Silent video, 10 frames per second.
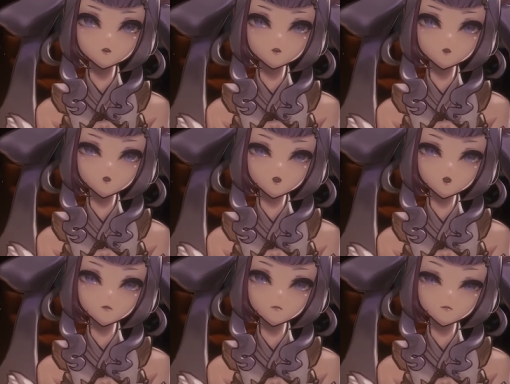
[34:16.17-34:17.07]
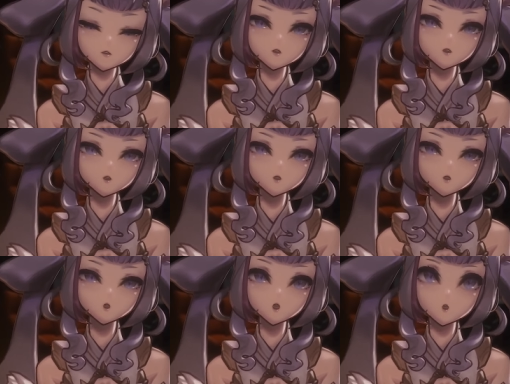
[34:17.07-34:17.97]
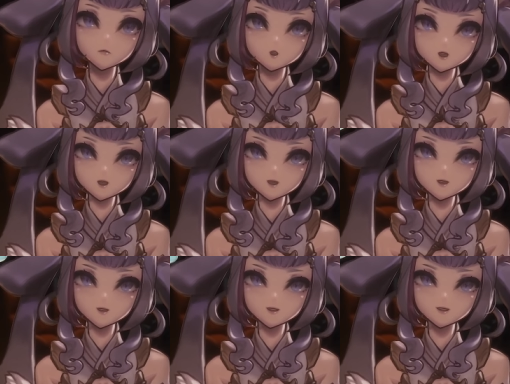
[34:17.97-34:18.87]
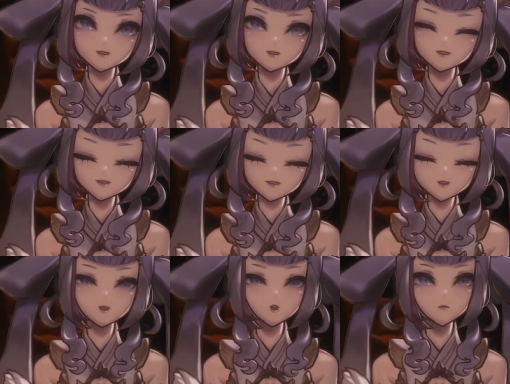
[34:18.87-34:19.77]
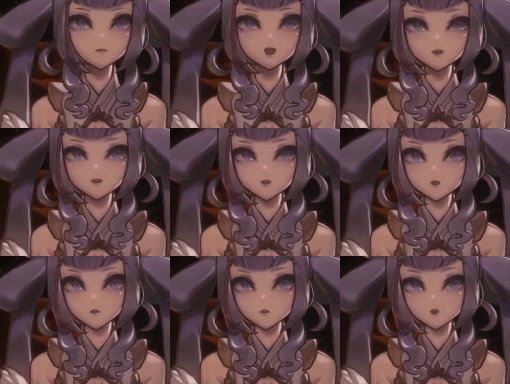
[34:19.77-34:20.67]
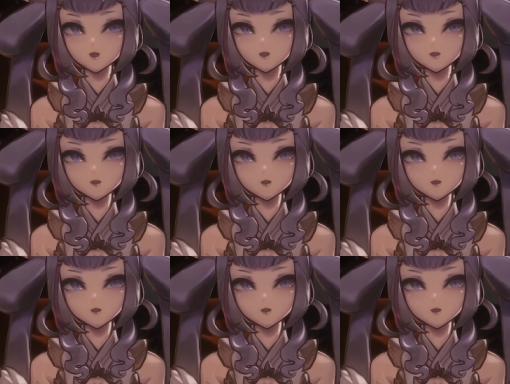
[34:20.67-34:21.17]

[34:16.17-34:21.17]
You can do things to combat your loneliness